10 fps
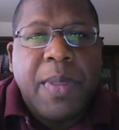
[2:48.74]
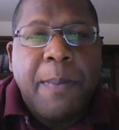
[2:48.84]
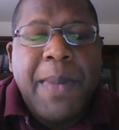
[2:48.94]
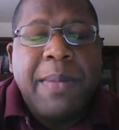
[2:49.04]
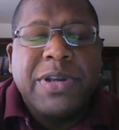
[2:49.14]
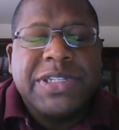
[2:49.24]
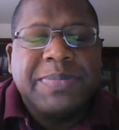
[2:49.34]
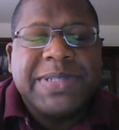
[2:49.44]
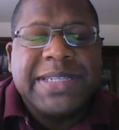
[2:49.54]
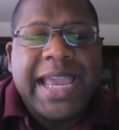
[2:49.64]

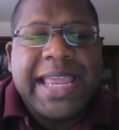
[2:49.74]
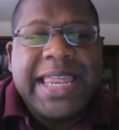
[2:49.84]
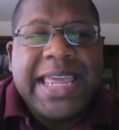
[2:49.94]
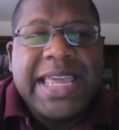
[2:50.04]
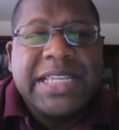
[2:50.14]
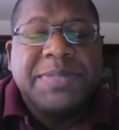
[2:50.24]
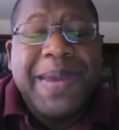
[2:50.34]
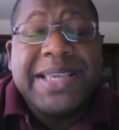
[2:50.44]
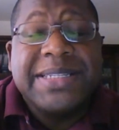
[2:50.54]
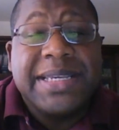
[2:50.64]
membership site is
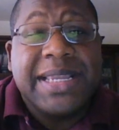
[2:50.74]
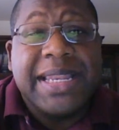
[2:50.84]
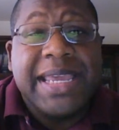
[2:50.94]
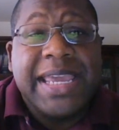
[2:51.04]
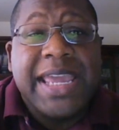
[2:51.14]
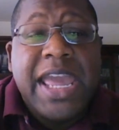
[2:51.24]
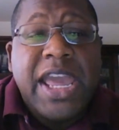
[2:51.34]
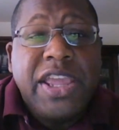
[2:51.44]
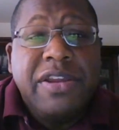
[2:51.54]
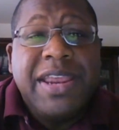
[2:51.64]
basically
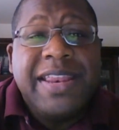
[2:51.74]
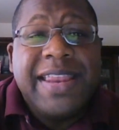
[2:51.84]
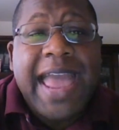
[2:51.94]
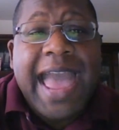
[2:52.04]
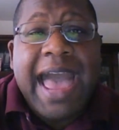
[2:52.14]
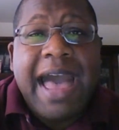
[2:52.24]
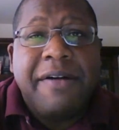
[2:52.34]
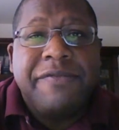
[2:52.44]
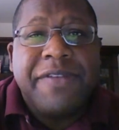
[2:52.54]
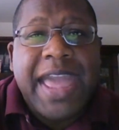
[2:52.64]
you need to
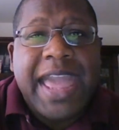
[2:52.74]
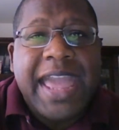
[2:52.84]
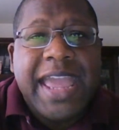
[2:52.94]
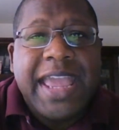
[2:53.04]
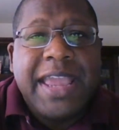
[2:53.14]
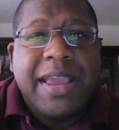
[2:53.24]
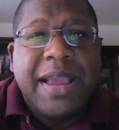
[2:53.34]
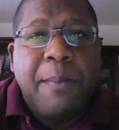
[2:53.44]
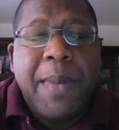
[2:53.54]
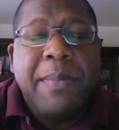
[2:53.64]
have a
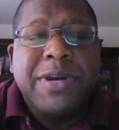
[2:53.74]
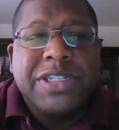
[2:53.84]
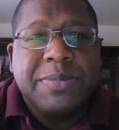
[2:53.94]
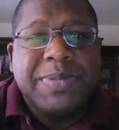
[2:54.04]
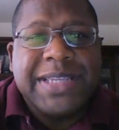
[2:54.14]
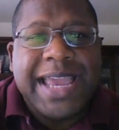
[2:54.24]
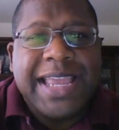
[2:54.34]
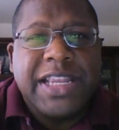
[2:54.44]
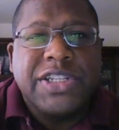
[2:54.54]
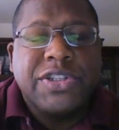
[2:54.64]
membership
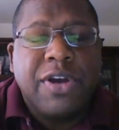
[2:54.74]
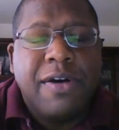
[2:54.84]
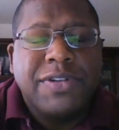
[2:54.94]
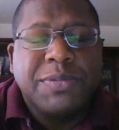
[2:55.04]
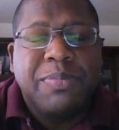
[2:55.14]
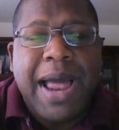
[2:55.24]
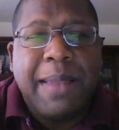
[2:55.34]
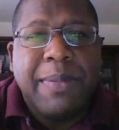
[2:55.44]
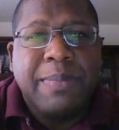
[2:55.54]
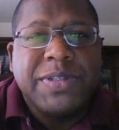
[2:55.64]
site that solves
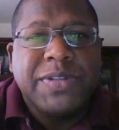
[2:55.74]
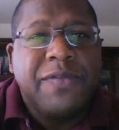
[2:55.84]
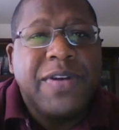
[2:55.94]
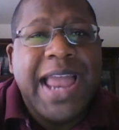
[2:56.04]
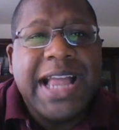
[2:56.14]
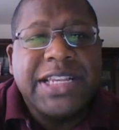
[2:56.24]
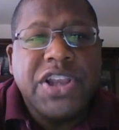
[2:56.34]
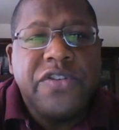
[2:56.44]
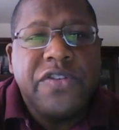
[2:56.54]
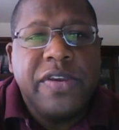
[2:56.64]
problems for not
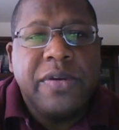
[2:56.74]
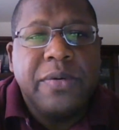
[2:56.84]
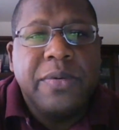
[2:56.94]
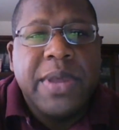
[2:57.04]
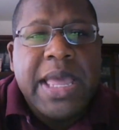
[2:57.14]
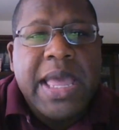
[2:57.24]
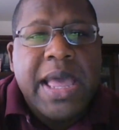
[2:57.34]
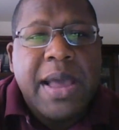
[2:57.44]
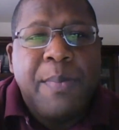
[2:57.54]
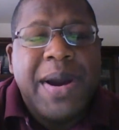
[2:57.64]
just you,
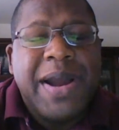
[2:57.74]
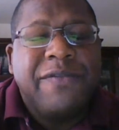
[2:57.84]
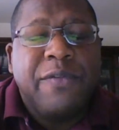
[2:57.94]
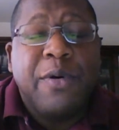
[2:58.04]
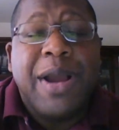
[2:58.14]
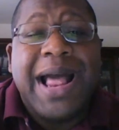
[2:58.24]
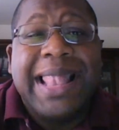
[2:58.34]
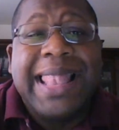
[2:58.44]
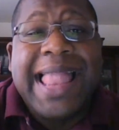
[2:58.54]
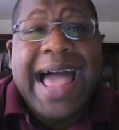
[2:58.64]
but for a
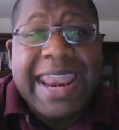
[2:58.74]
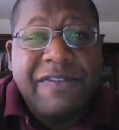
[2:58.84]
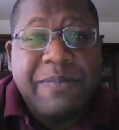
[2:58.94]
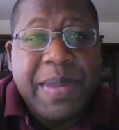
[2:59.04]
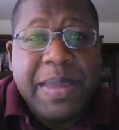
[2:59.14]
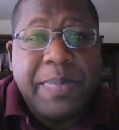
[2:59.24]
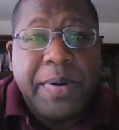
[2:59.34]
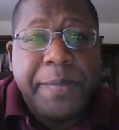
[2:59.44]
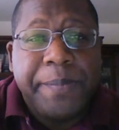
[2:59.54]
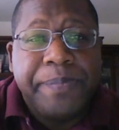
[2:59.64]
lot of
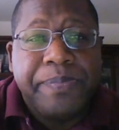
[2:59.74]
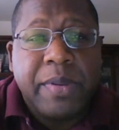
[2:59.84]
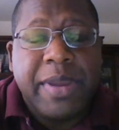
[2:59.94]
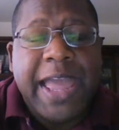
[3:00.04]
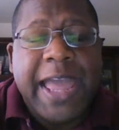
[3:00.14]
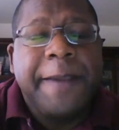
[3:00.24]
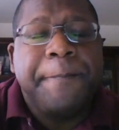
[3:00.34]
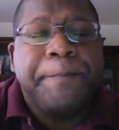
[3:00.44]
people. Okay?